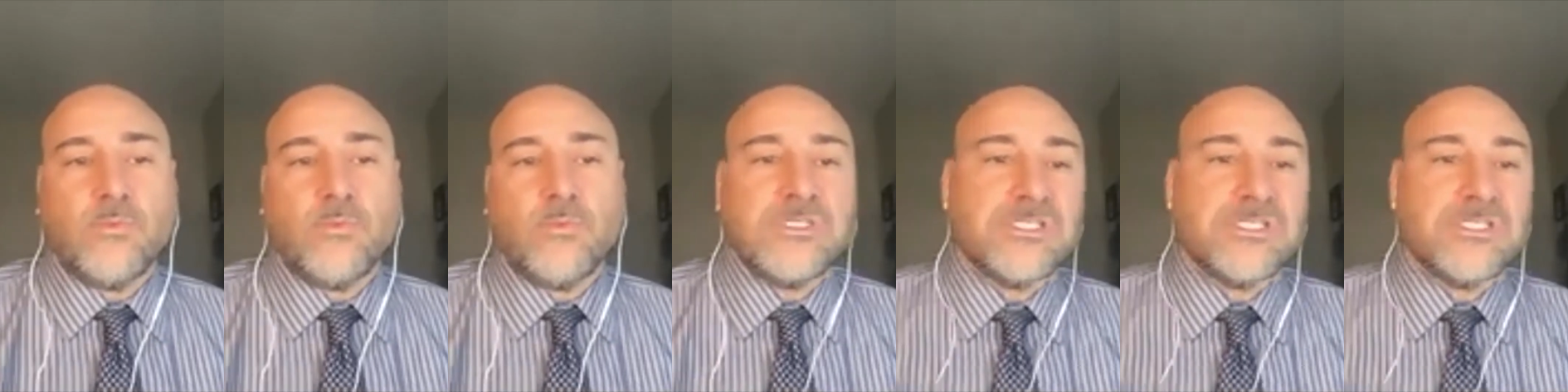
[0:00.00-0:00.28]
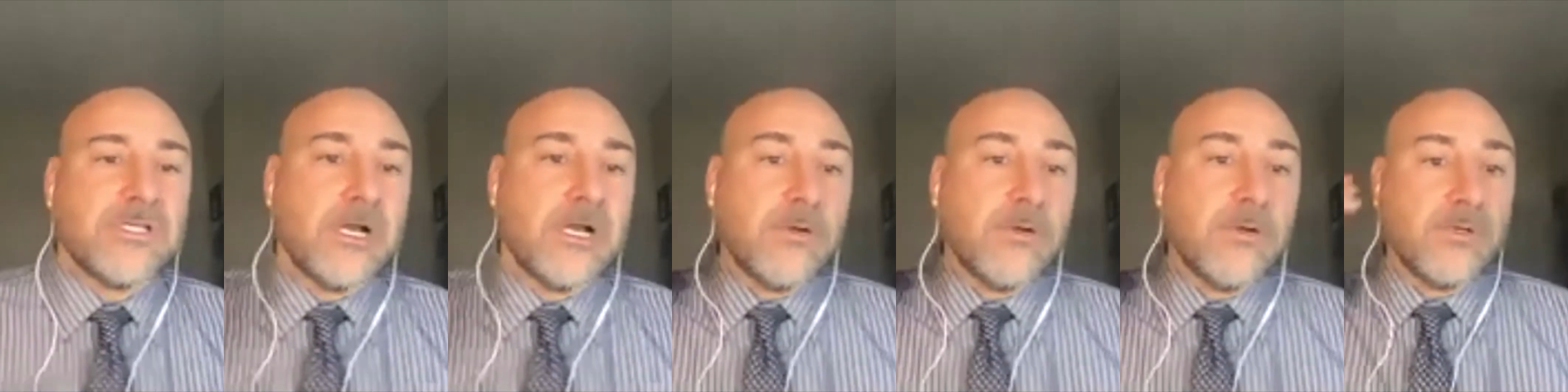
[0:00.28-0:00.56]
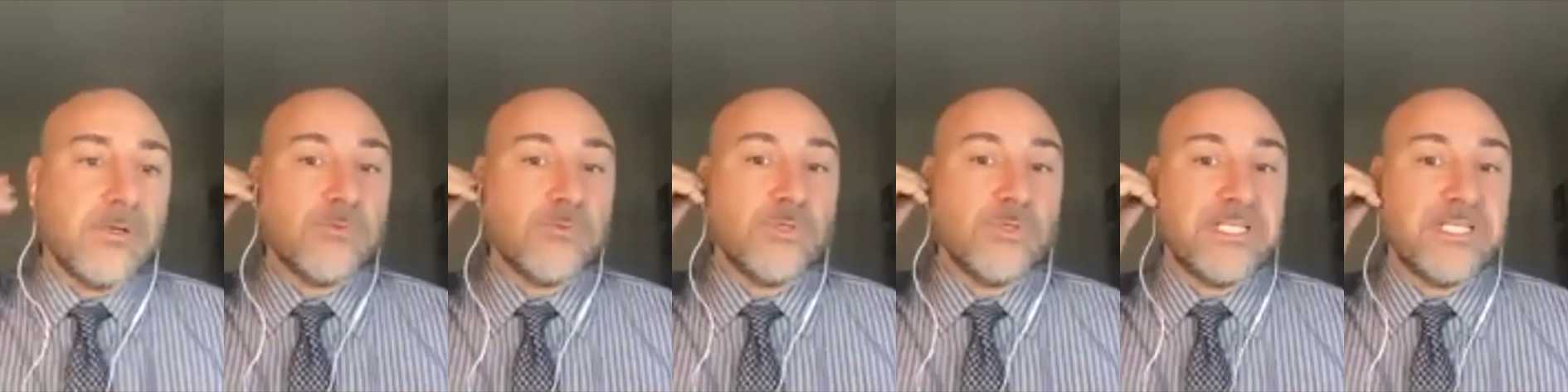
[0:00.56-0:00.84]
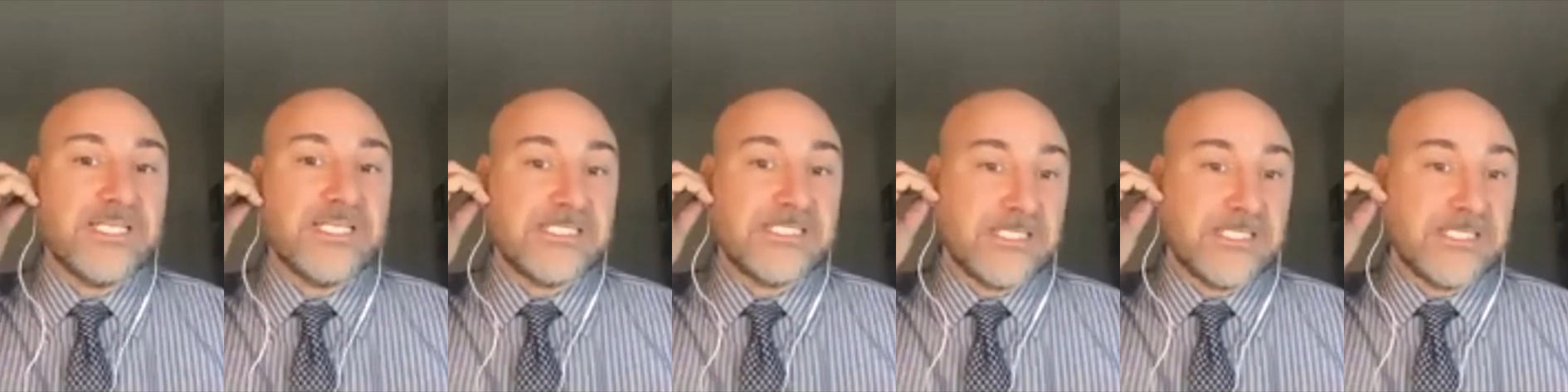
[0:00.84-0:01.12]
We start with
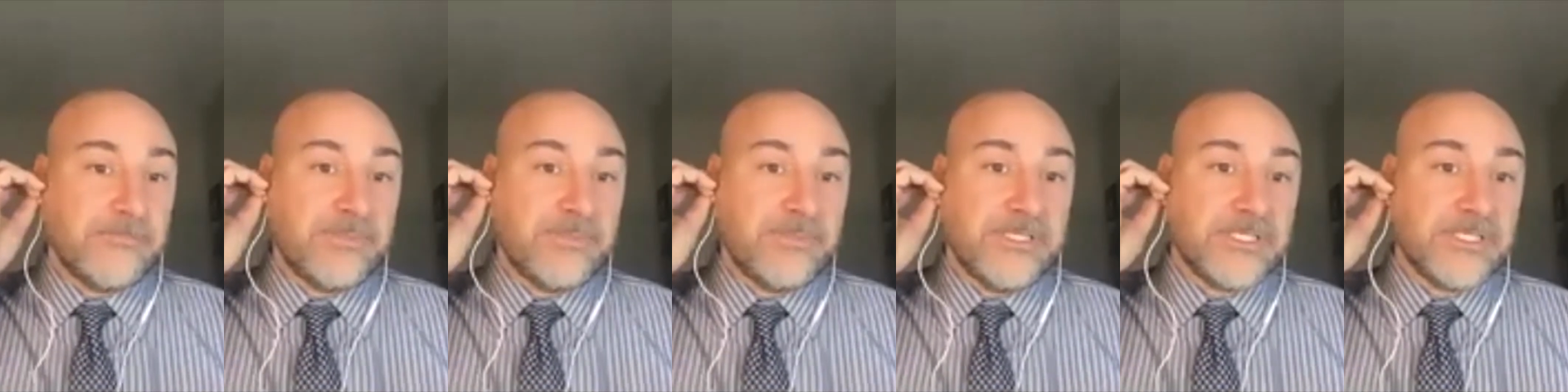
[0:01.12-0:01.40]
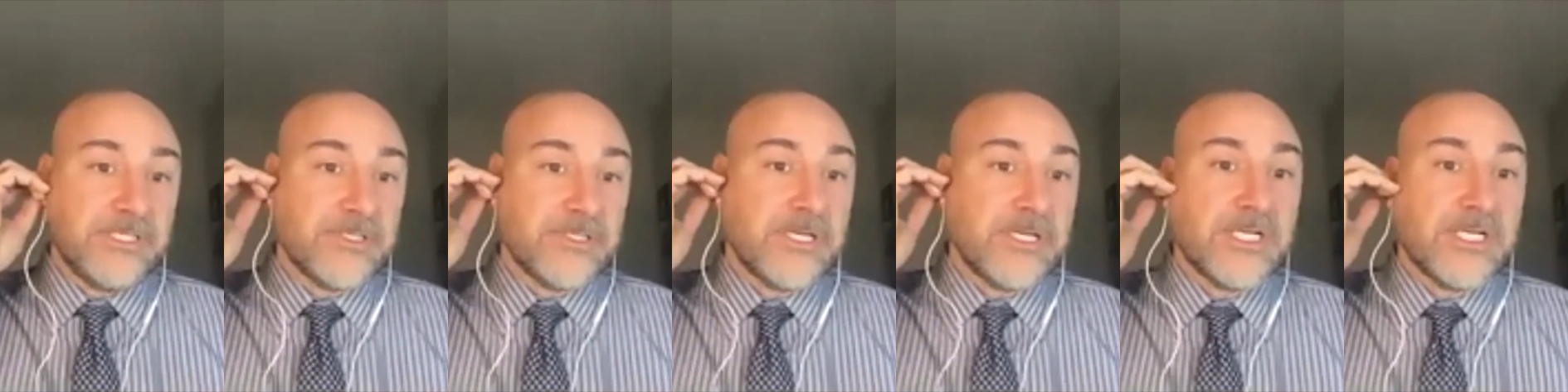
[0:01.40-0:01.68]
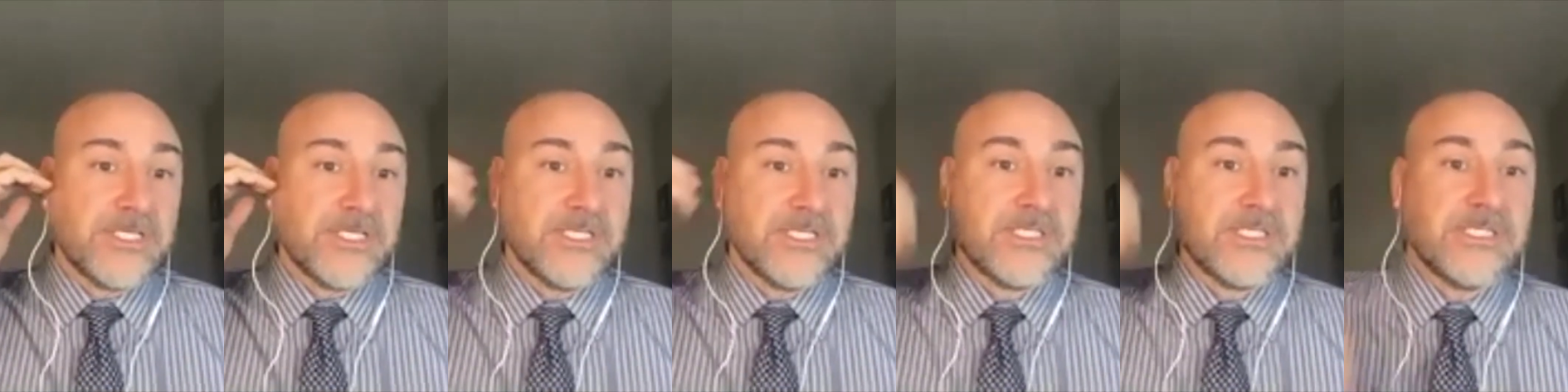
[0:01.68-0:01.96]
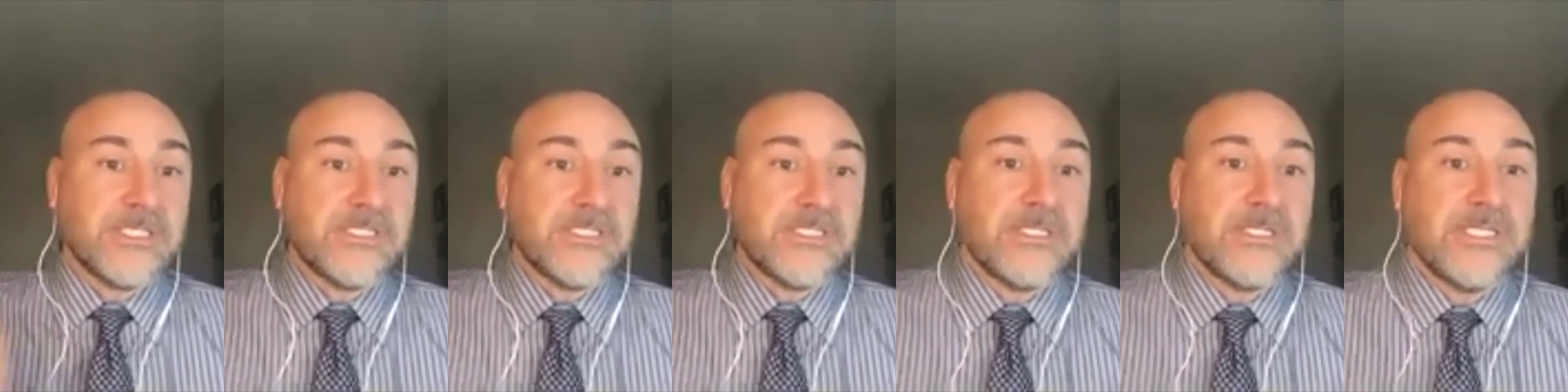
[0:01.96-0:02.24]
really simple
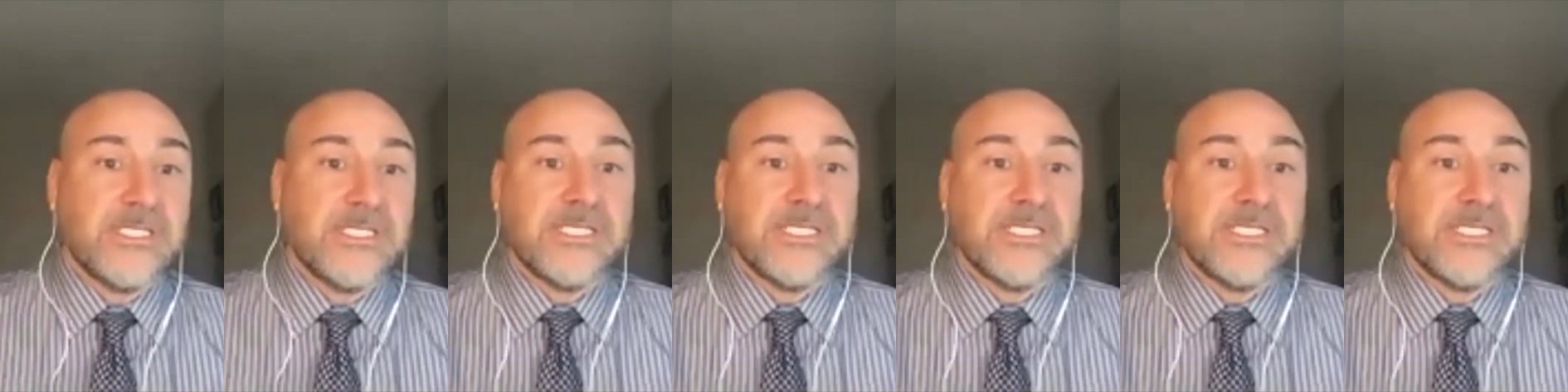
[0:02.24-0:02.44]
instructions,